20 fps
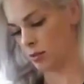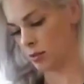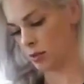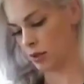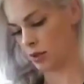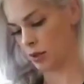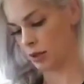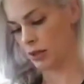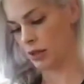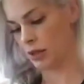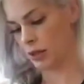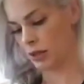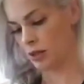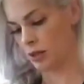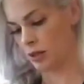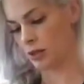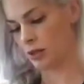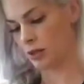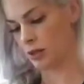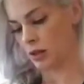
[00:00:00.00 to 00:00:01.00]
Put it
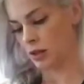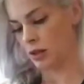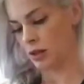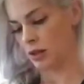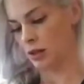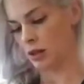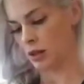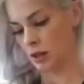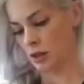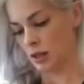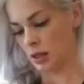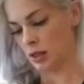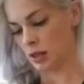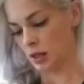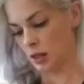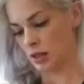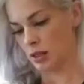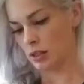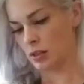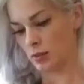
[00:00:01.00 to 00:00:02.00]
in, and then I
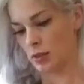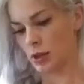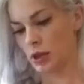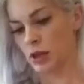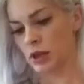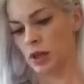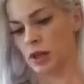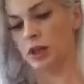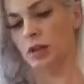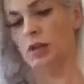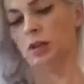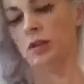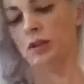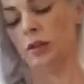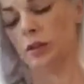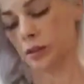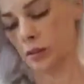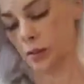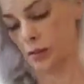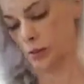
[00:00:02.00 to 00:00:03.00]
kind of spread it out
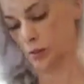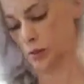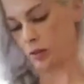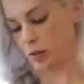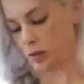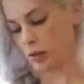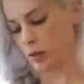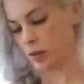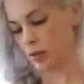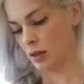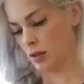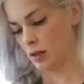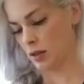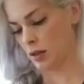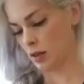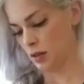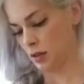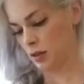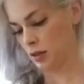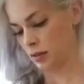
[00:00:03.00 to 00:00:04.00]

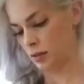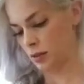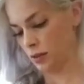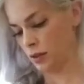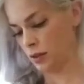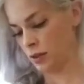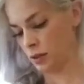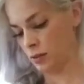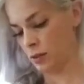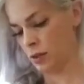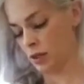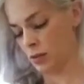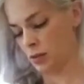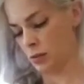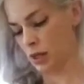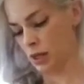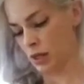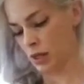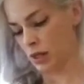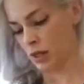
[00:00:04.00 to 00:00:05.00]
so it goes up in the
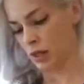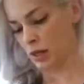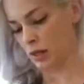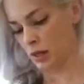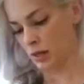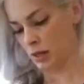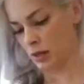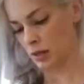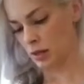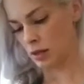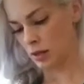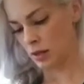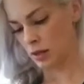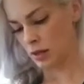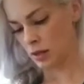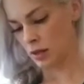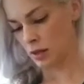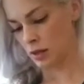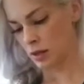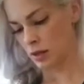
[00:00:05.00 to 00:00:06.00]
pan.
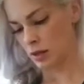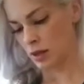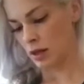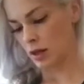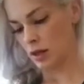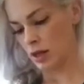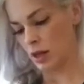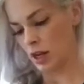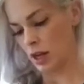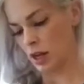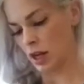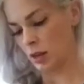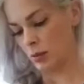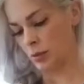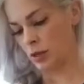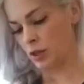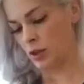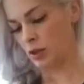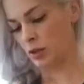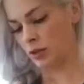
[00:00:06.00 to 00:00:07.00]
I
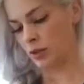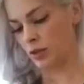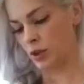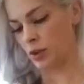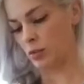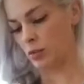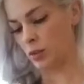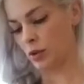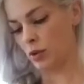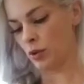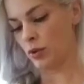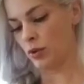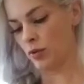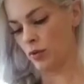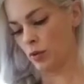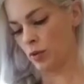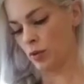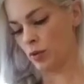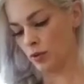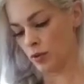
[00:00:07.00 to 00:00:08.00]
only do a few pull and
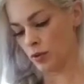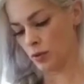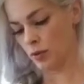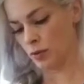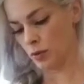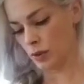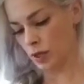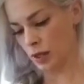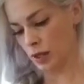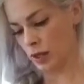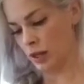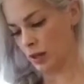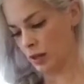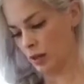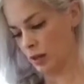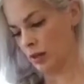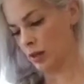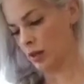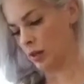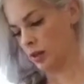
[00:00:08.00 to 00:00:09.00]
folds when I
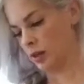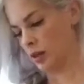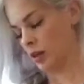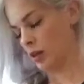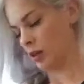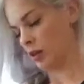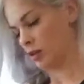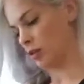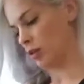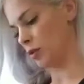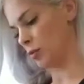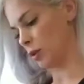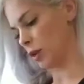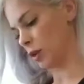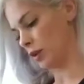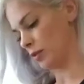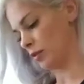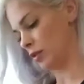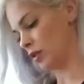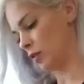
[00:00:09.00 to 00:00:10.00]
do the
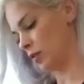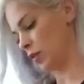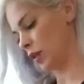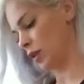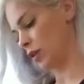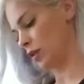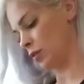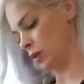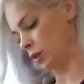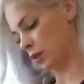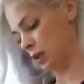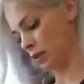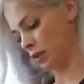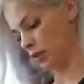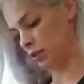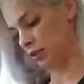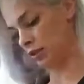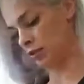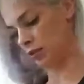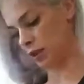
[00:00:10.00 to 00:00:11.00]
bread, and so far it's worked out
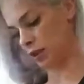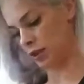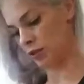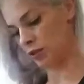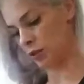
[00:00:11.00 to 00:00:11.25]
just fine.